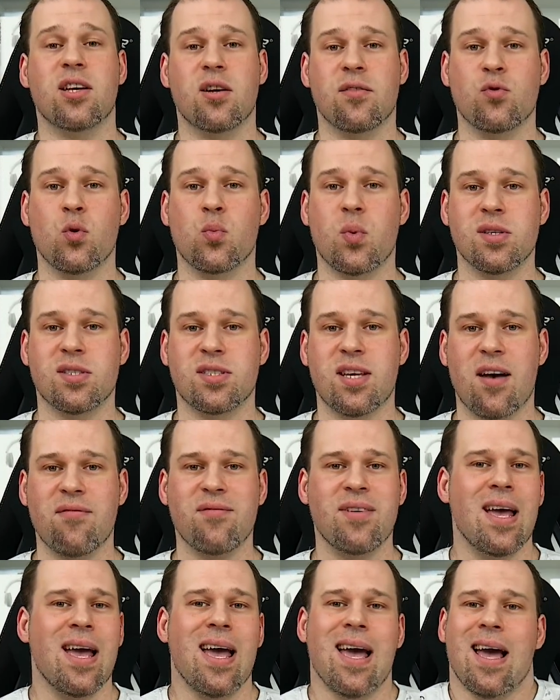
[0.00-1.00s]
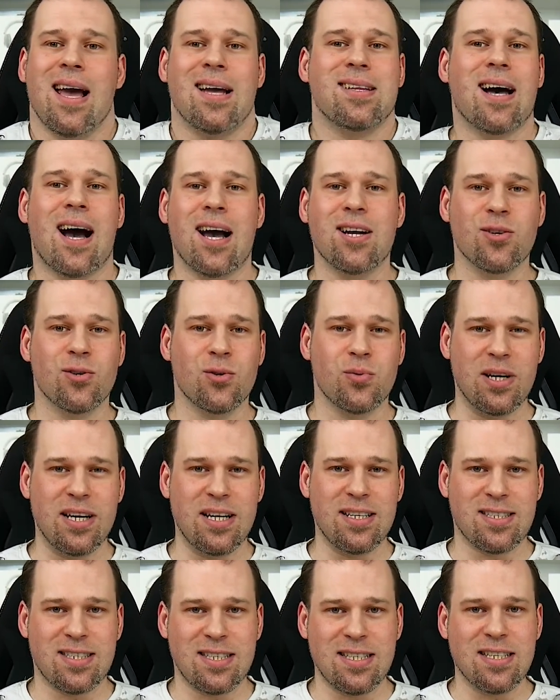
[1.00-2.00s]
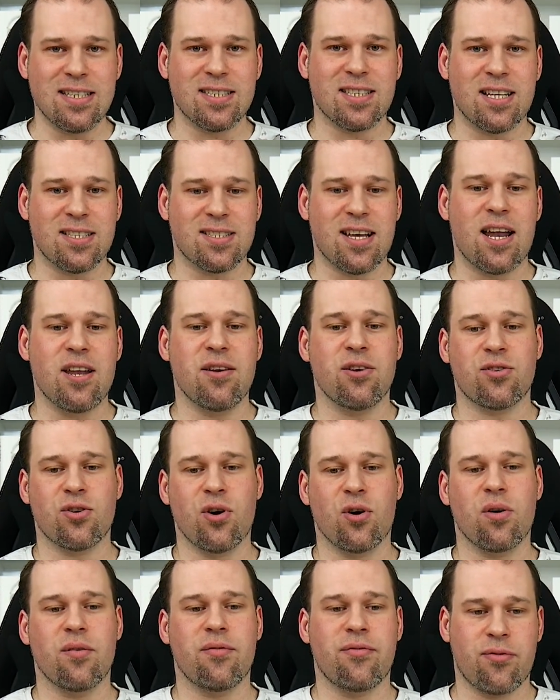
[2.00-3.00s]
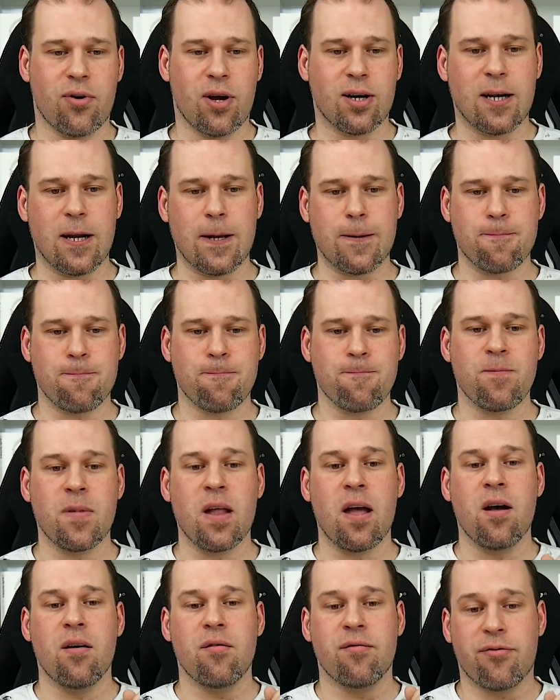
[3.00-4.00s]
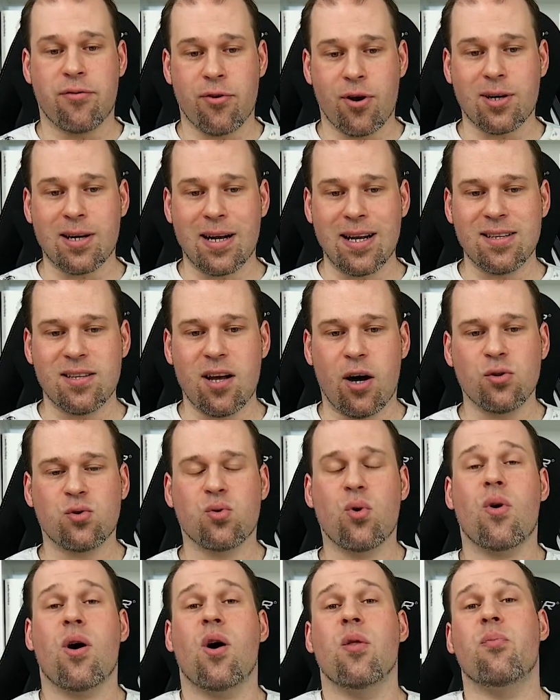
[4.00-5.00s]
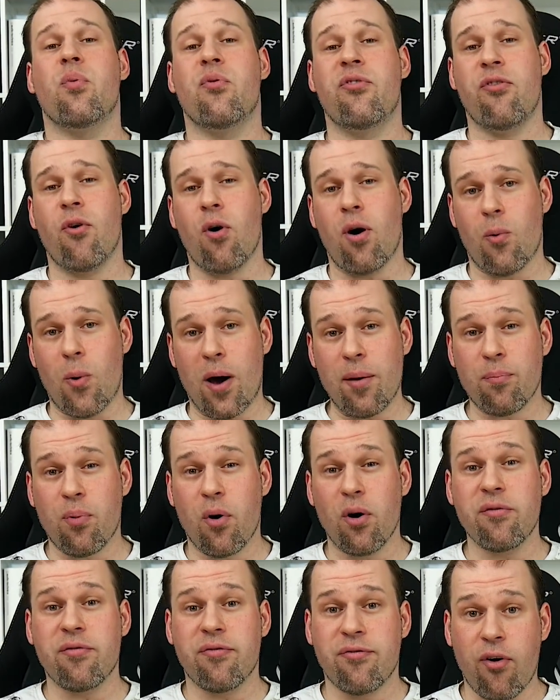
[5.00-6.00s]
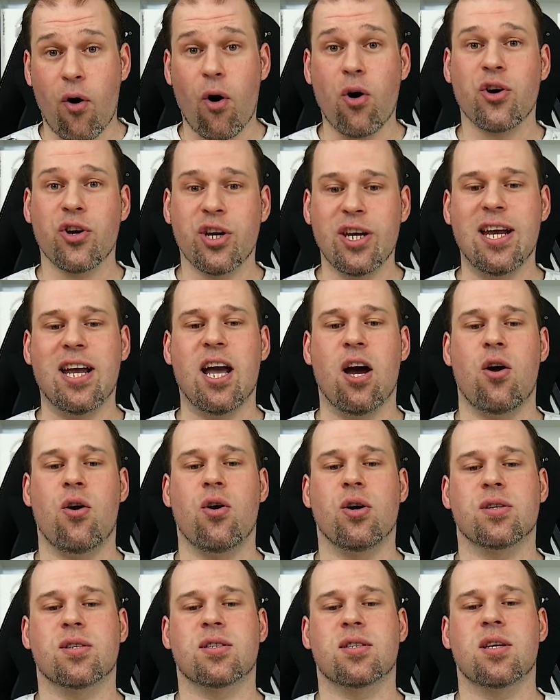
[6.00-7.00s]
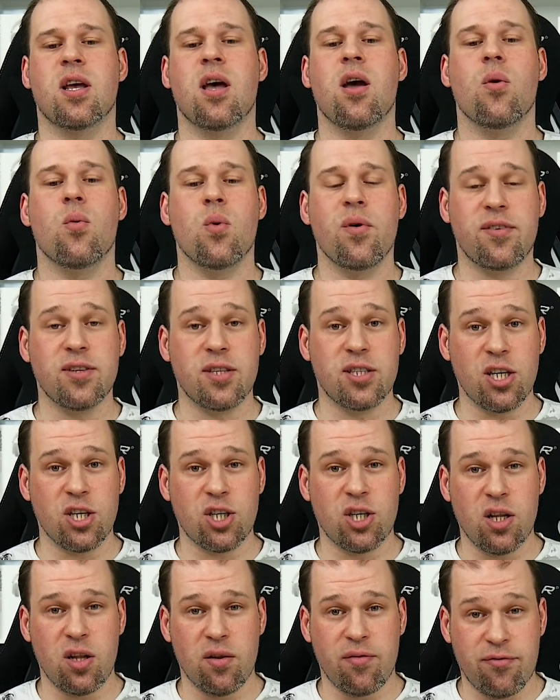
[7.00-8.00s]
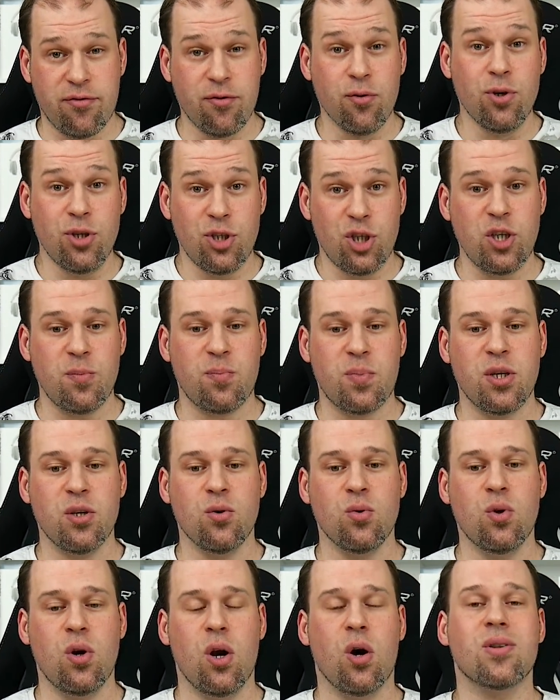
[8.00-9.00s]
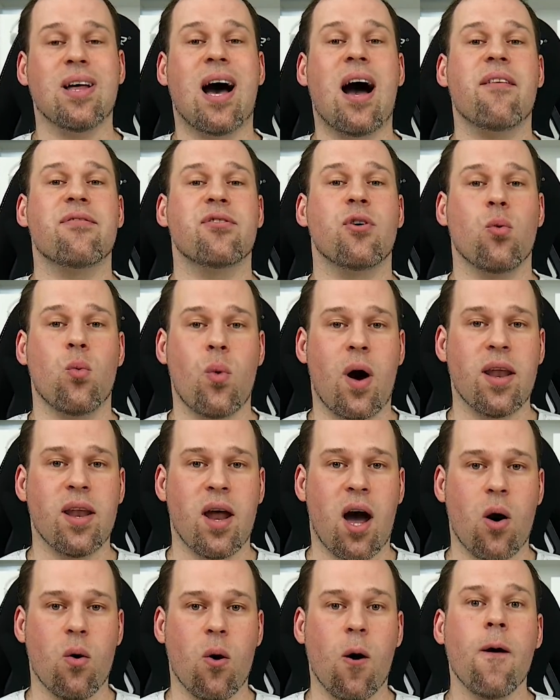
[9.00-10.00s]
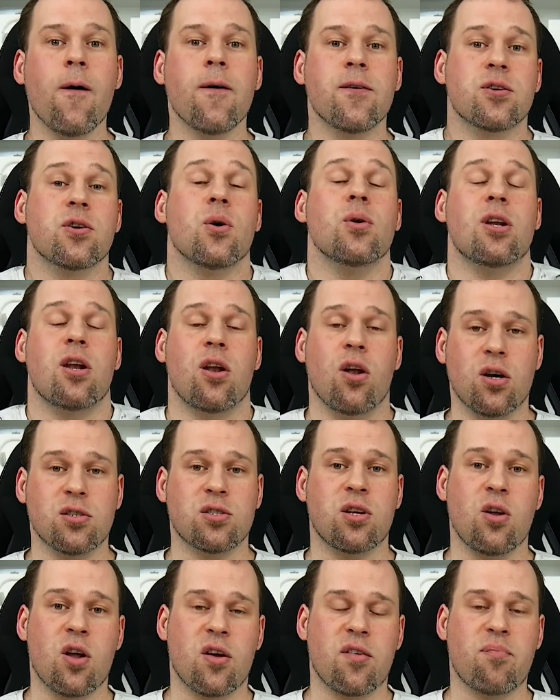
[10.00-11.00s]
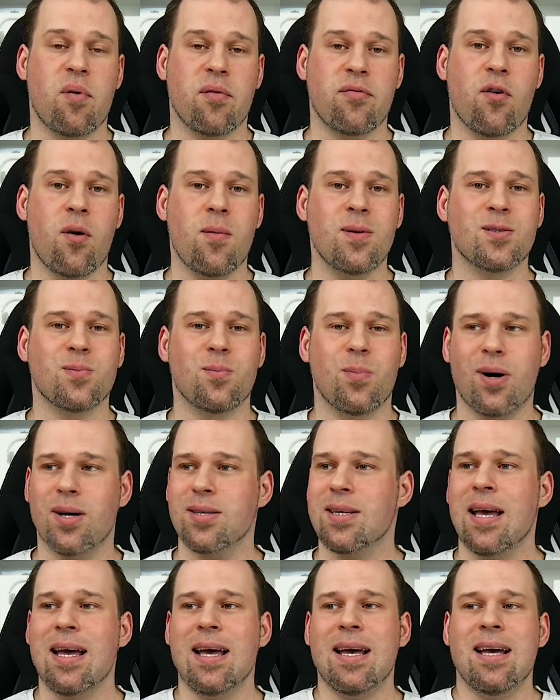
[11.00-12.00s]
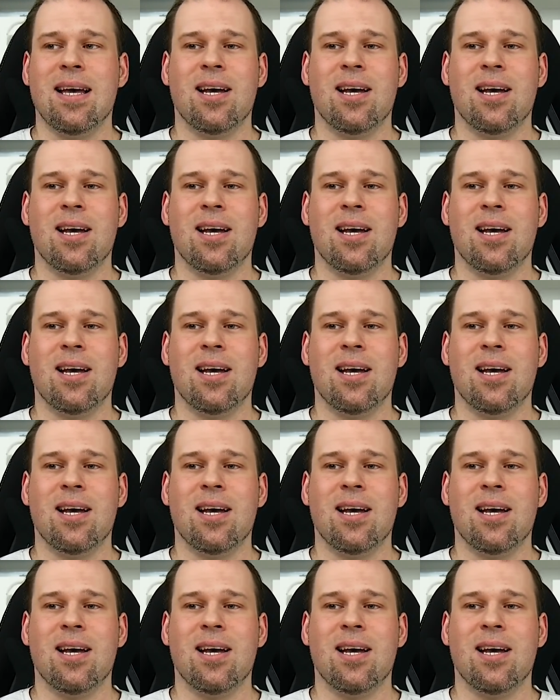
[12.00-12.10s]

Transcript: instead of 2.7, and I don't really see this as any sort of throttling. Throttling down to around 1.4 gigahertz with additional full GPU load after 1 hour. So it lost a lot of performance, but